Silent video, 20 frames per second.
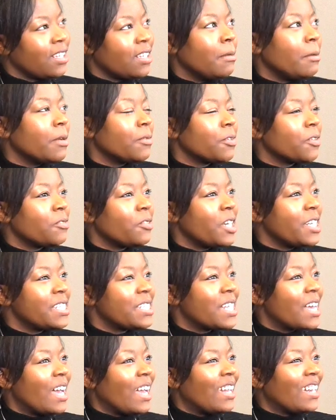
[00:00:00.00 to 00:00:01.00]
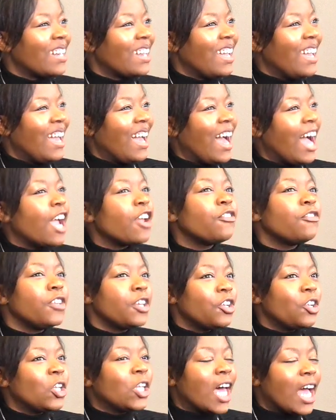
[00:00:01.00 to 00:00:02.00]
let me rephrase that. I
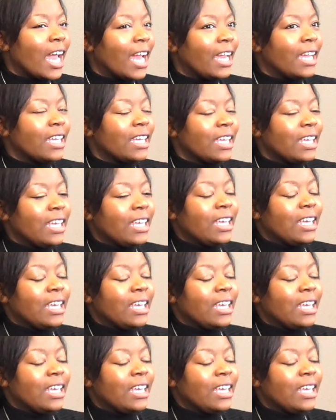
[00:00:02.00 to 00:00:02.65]
feel like,